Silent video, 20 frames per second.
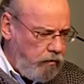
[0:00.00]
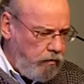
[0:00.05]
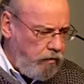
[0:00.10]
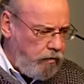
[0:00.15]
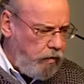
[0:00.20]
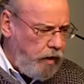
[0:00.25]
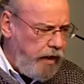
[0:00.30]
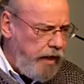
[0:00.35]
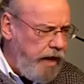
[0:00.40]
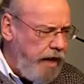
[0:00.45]

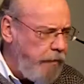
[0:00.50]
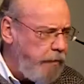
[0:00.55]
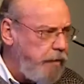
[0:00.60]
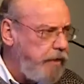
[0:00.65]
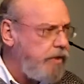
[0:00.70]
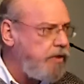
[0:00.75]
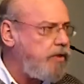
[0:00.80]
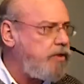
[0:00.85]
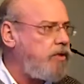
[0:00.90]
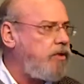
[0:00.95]
what
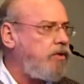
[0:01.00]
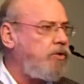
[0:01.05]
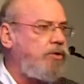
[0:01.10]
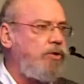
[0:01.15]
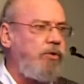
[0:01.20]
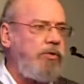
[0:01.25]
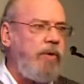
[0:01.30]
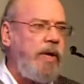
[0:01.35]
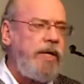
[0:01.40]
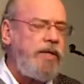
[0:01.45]
happens
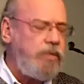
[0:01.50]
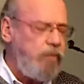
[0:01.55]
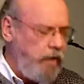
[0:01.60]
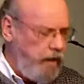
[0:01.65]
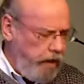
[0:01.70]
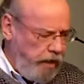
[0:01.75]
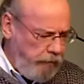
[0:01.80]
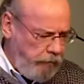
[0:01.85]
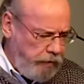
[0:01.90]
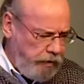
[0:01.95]
to us,
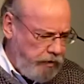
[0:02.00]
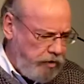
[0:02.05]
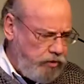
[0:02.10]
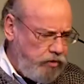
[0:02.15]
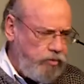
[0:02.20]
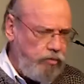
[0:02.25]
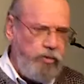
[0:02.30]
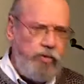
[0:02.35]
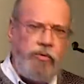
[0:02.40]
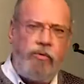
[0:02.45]
what happens
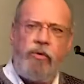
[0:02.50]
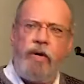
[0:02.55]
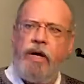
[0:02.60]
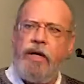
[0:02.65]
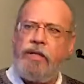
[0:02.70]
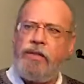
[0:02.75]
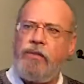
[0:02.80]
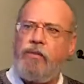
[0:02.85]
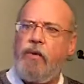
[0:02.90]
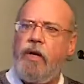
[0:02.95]
through
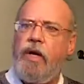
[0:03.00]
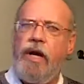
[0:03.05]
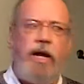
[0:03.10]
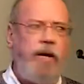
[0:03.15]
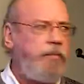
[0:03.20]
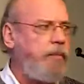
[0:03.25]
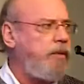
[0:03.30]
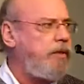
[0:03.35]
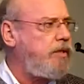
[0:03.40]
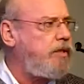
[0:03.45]
us, what
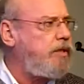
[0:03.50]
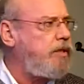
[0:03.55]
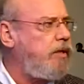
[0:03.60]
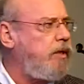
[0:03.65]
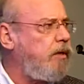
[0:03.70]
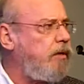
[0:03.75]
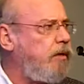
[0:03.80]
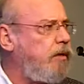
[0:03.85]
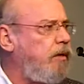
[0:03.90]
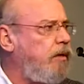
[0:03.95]
happens
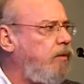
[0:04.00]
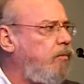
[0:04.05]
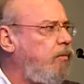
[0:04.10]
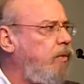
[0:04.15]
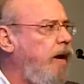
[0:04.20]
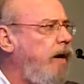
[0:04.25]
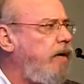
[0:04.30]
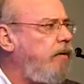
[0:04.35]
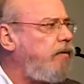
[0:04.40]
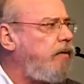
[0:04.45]

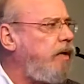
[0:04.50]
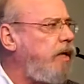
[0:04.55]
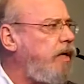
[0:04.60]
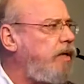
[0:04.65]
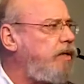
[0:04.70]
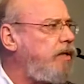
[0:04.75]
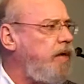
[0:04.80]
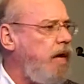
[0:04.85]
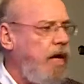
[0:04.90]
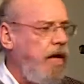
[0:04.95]
around
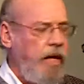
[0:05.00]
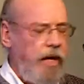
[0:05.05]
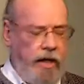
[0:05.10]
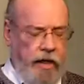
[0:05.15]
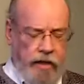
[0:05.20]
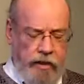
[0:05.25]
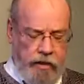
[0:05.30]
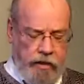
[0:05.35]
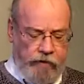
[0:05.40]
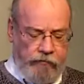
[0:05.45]
us,
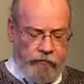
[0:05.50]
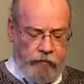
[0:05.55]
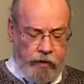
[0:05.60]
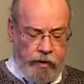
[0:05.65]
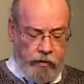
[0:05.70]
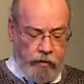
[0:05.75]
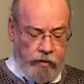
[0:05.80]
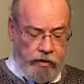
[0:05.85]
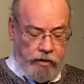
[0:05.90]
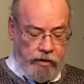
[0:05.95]
and if
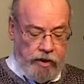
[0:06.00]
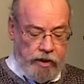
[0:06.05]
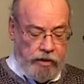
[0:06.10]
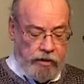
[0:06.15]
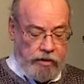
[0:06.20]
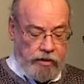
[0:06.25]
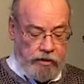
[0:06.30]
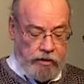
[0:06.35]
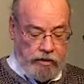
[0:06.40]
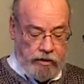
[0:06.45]
we would
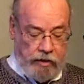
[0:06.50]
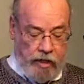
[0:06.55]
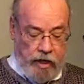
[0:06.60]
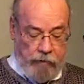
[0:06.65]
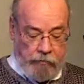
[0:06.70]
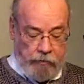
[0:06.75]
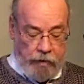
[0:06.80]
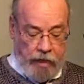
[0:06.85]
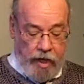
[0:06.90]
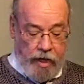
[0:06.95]
just
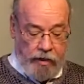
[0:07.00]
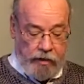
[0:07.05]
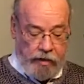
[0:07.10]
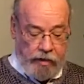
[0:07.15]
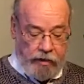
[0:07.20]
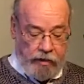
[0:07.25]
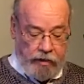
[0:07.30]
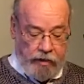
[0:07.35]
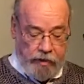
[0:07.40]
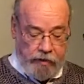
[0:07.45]
stop
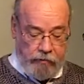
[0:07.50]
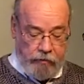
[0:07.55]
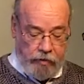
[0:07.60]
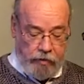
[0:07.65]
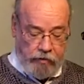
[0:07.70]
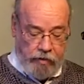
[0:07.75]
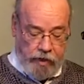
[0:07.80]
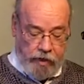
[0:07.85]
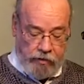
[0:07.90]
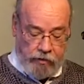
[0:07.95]
blocking and let him
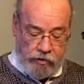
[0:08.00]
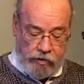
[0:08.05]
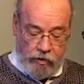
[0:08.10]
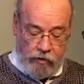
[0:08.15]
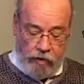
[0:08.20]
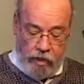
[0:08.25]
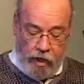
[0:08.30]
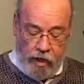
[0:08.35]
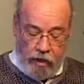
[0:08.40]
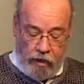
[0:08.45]
do that.
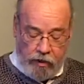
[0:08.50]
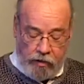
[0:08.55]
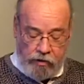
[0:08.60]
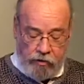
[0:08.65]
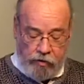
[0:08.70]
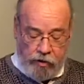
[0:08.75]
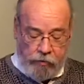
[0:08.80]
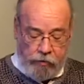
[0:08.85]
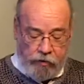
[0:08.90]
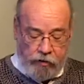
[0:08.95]
So our
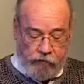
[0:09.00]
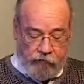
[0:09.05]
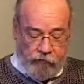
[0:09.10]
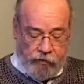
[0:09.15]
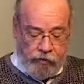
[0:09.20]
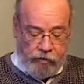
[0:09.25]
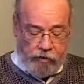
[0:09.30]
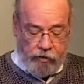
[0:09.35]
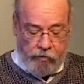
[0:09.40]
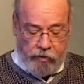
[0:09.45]
scripture is
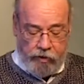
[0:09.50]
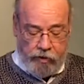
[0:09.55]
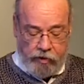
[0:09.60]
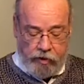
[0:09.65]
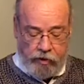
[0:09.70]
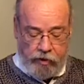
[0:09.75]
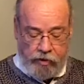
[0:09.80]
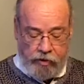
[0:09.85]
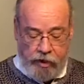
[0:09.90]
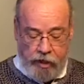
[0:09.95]
1
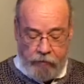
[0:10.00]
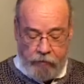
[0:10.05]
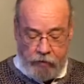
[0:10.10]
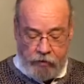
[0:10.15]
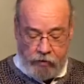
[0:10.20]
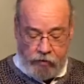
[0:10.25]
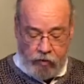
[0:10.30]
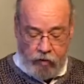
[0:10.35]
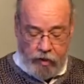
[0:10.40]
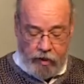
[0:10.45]
Corinthians
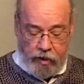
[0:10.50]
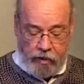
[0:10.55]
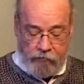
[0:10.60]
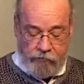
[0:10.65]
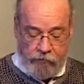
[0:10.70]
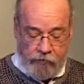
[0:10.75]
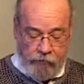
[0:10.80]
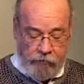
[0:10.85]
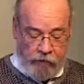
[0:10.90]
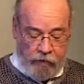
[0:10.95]
chapter
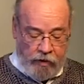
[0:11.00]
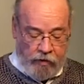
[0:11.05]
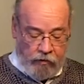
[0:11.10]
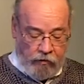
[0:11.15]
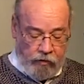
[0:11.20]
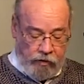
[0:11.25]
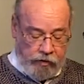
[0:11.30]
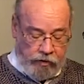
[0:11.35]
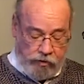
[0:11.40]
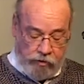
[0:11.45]
12,
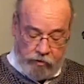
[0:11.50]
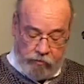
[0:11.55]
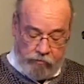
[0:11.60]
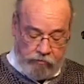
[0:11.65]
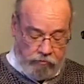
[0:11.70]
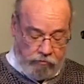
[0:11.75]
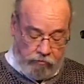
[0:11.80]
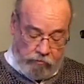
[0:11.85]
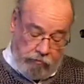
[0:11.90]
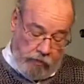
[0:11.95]
which
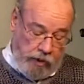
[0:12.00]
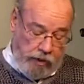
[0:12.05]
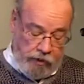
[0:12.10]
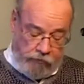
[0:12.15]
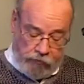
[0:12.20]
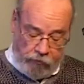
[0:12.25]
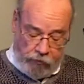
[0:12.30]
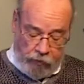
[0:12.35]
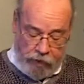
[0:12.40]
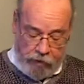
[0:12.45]
many
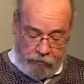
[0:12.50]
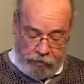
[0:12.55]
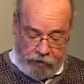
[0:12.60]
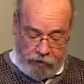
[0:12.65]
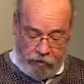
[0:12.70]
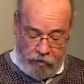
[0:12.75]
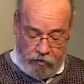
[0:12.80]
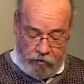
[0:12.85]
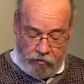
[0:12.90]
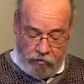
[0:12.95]
of you probably
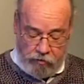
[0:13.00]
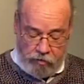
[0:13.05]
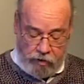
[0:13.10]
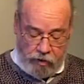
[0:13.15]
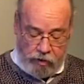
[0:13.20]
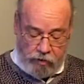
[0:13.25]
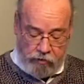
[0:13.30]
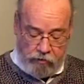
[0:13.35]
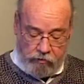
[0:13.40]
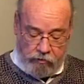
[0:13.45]

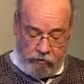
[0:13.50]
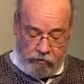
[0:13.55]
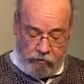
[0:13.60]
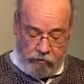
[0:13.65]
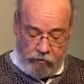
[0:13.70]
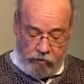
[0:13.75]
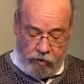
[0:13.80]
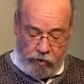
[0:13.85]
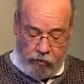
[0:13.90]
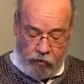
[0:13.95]
know
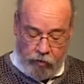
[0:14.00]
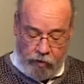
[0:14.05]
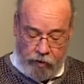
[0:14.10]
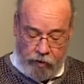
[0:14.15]
quite